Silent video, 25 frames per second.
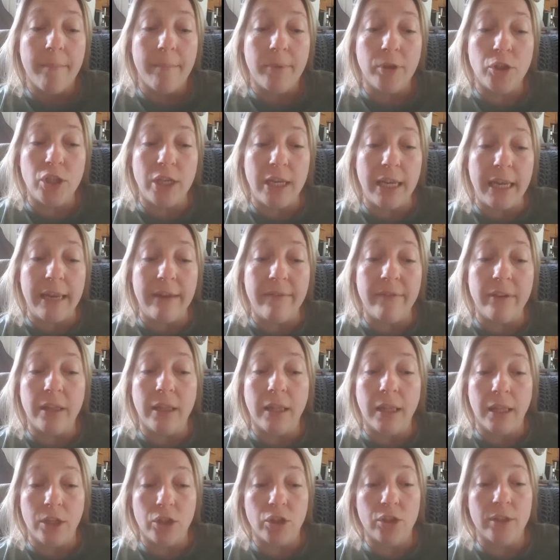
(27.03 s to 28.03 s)
but she
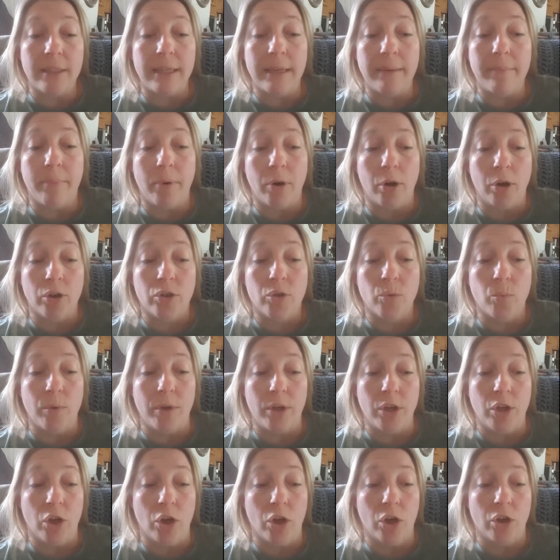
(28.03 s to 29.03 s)
even lunges and barks
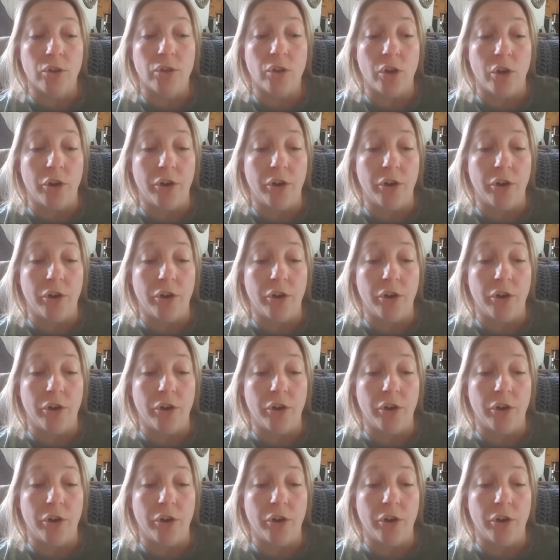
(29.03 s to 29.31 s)
when dogs